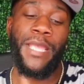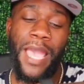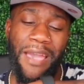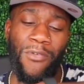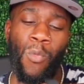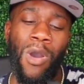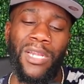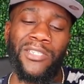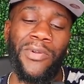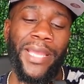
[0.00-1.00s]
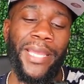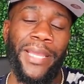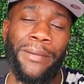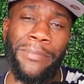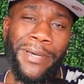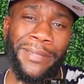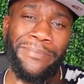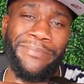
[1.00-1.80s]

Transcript: I have a watch right here, but